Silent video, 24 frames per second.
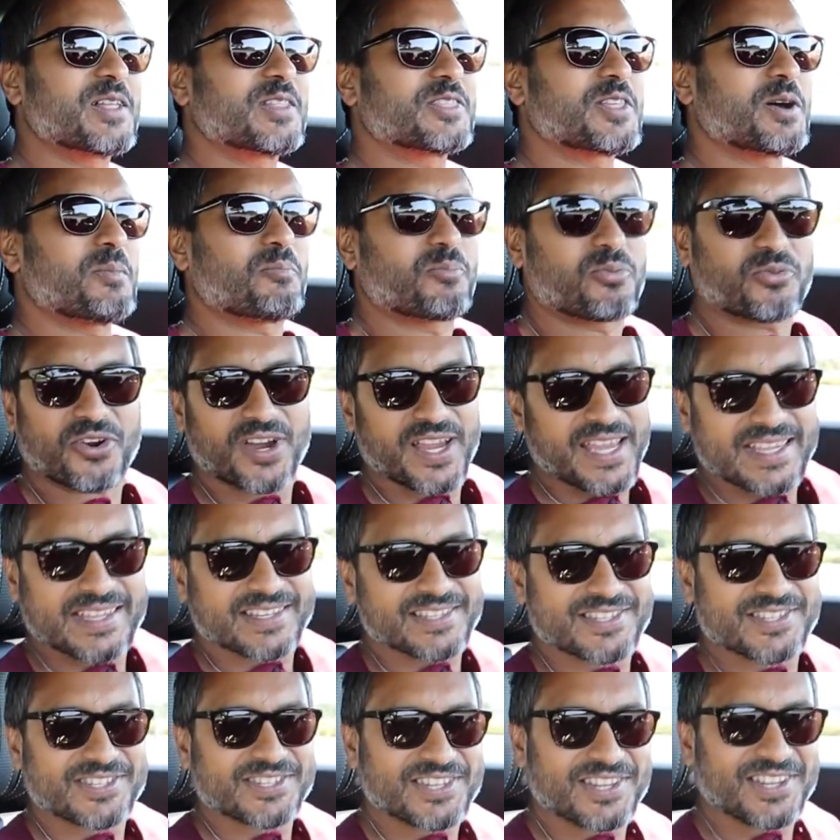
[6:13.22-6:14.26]
The
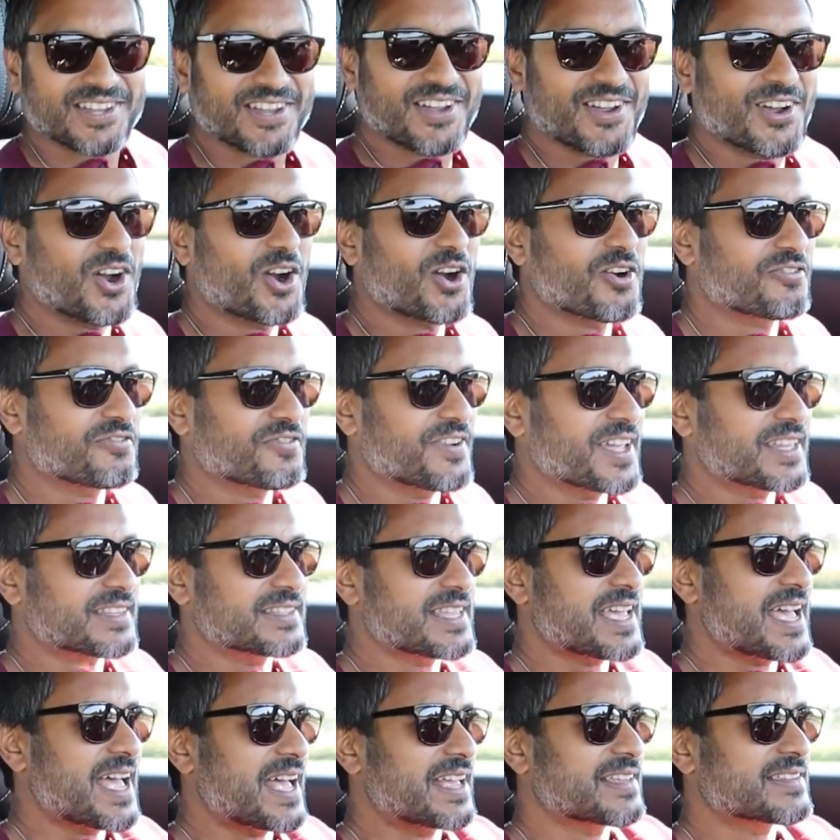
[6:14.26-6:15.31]
brakes are
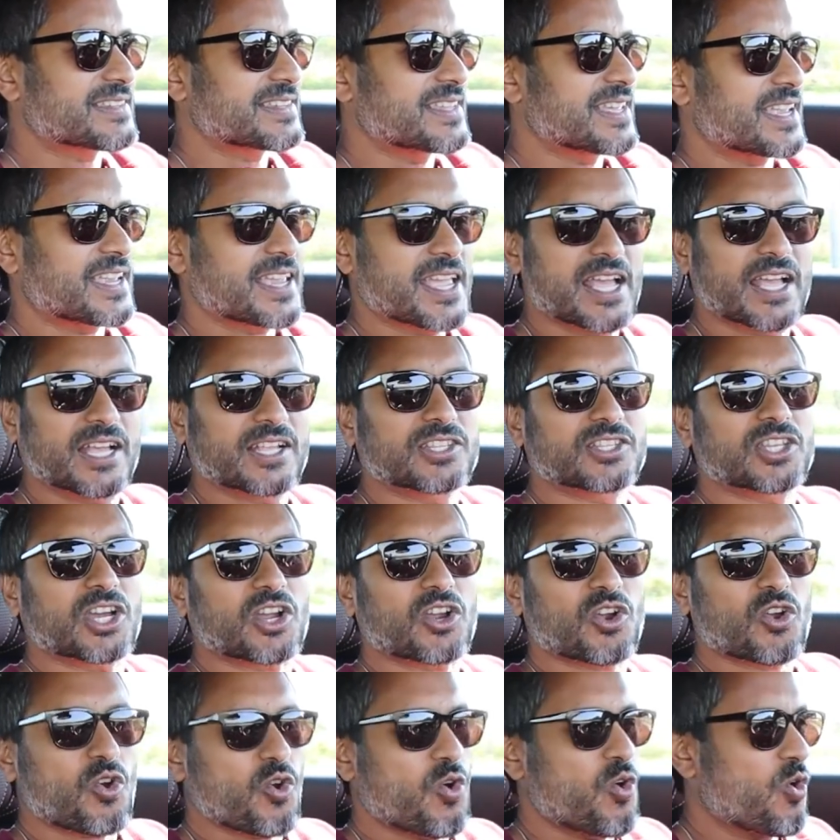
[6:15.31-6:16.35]
fantastic. The
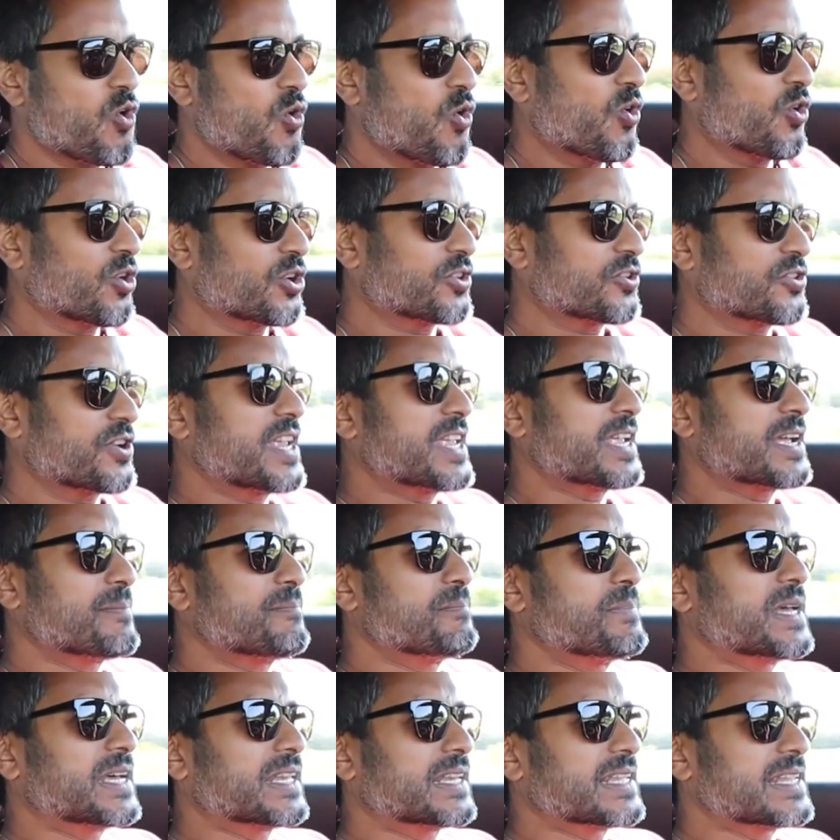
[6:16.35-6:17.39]
cornering
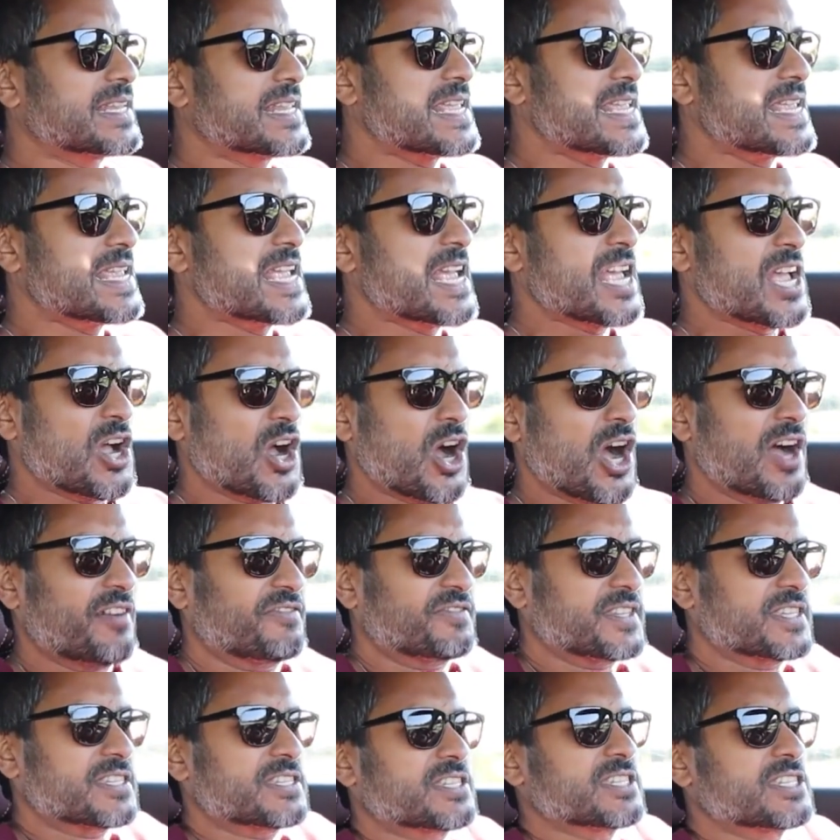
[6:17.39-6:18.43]
ability
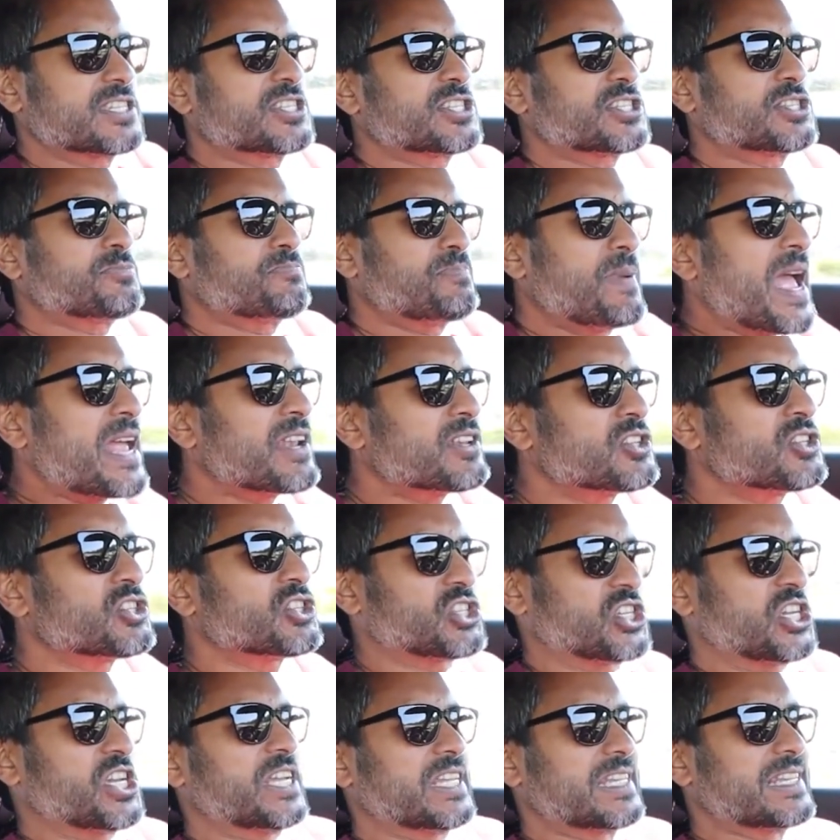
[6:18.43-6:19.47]
of the
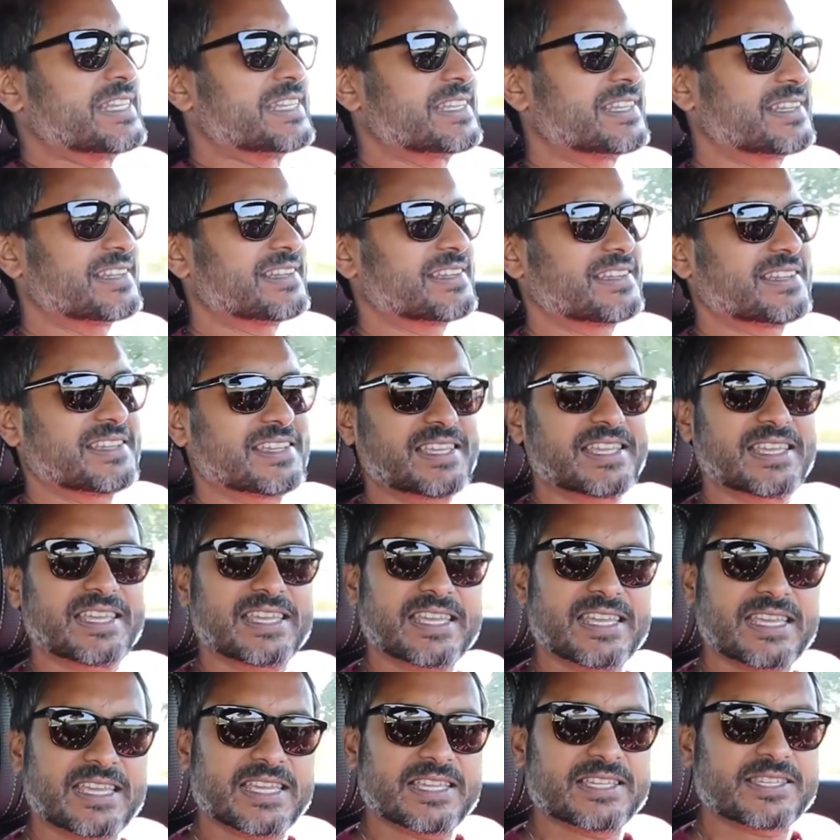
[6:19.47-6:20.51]

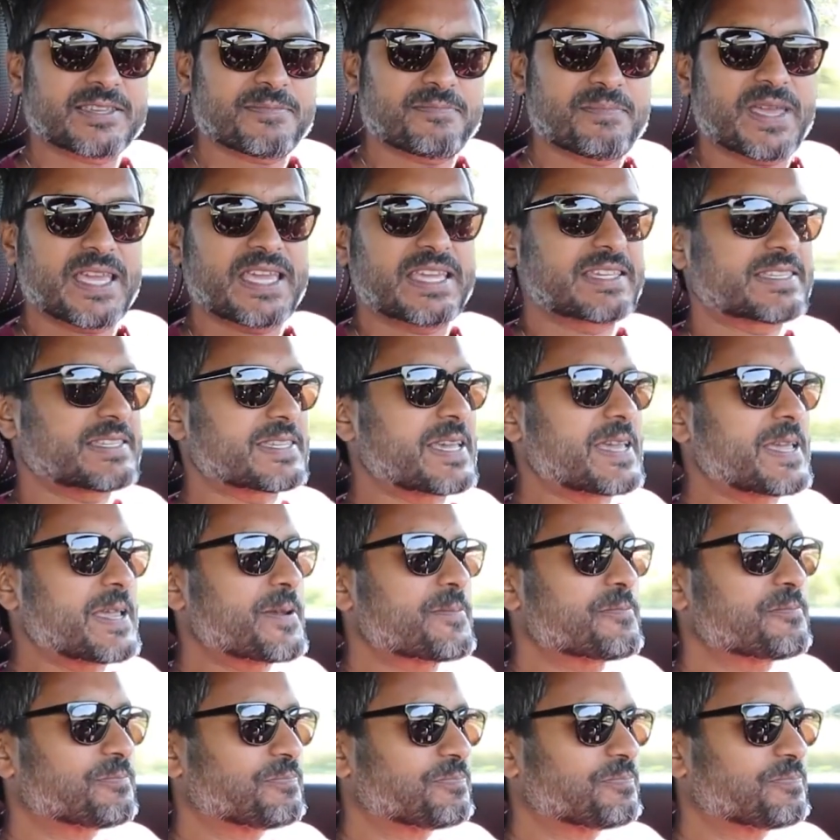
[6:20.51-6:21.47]
suspension is amazing.